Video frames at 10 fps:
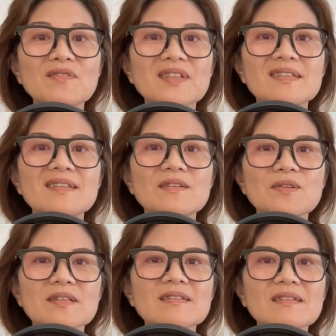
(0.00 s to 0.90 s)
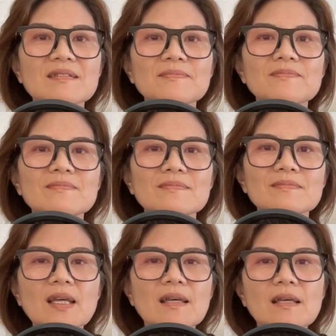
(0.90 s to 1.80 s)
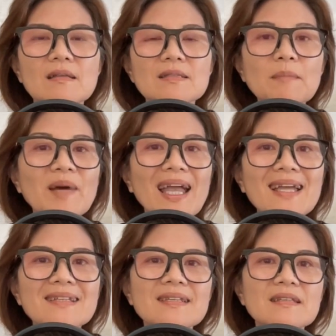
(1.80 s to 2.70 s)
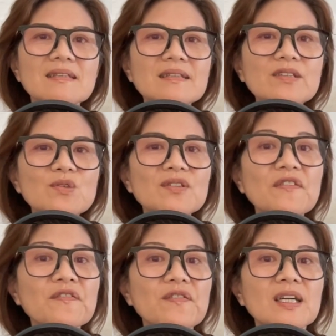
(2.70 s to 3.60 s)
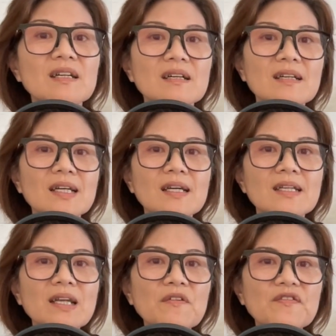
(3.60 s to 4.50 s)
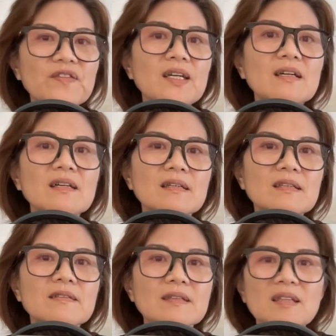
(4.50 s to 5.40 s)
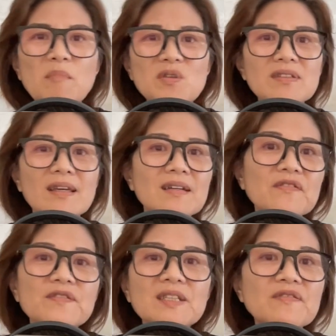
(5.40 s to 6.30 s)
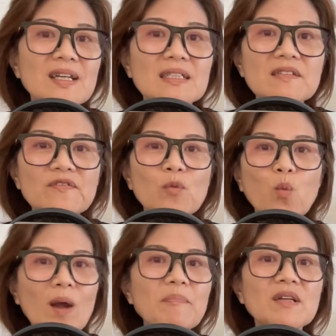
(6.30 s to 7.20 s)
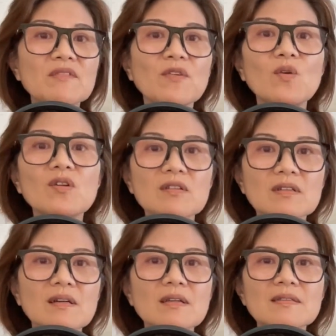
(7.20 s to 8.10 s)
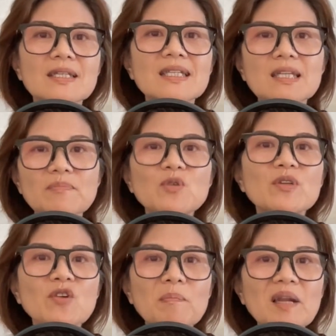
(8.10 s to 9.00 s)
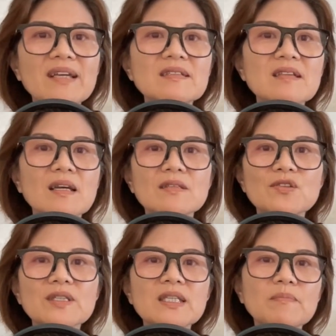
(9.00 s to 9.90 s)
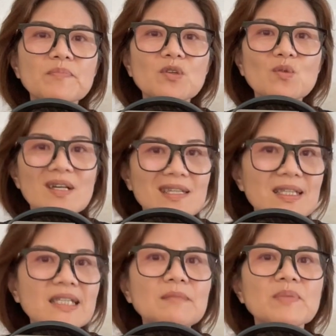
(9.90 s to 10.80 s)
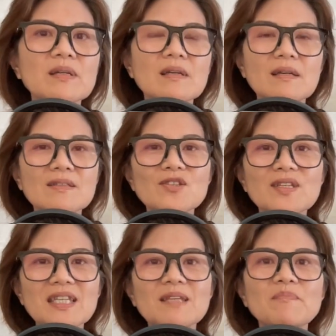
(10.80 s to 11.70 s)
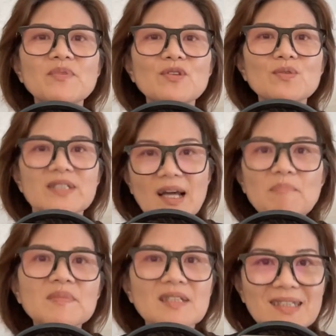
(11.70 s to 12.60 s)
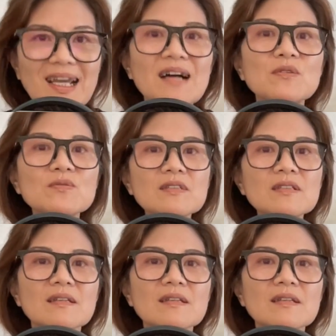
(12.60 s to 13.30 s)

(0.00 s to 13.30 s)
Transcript: the secrets. Number 8, the use of fear. Now, fear is the most effective weapon of all to keep you in your place, to keep you asleep, to keep you dumbed down,